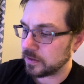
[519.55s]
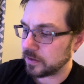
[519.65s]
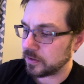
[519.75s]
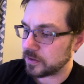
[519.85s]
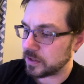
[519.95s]

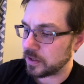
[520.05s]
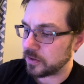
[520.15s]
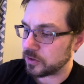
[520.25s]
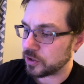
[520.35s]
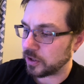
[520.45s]
There's
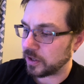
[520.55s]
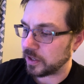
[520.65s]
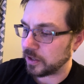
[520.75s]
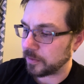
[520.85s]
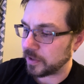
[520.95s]
another chart in
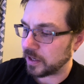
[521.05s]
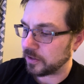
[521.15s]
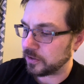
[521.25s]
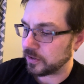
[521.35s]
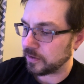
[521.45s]
here I'm kind
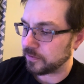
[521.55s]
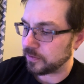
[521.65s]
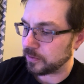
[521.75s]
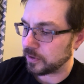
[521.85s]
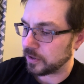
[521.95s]
of looking
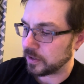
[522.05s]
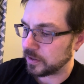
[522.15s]
for.